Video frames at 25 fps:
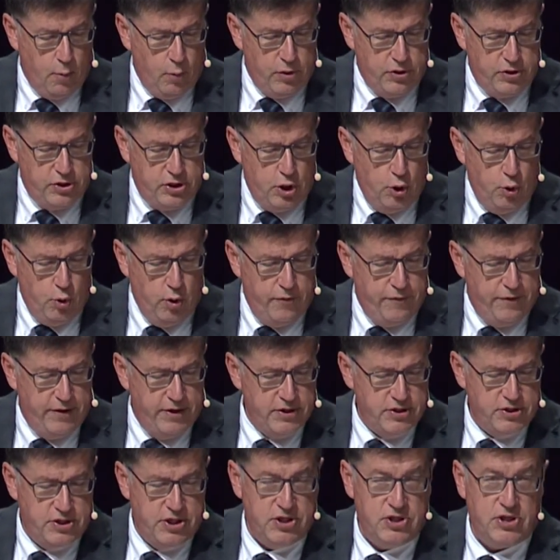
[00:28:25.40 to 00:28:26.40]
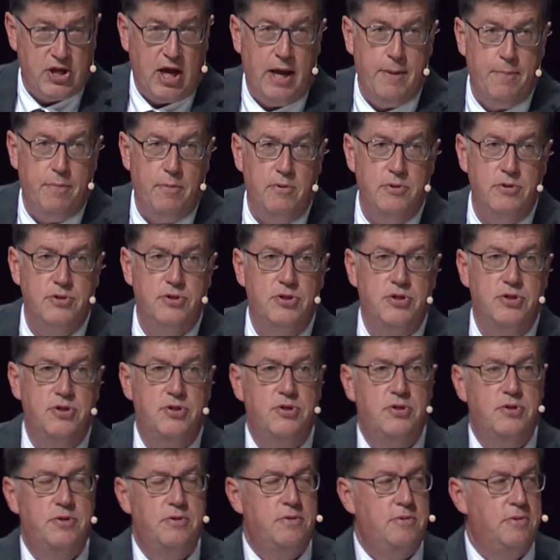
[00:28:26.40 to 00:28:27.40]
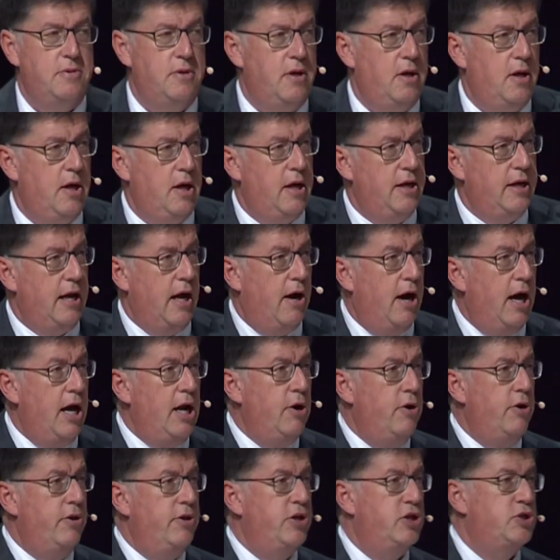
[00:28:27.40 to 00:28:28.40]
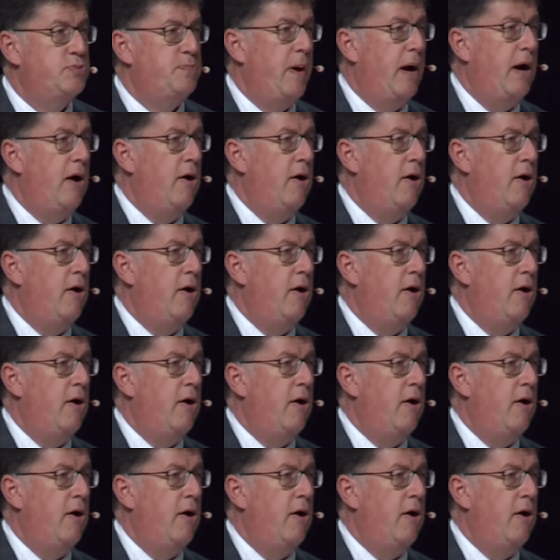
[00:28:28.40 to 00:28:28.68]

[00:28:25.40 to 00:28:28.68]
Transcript: with two of his disciples. Now, later in this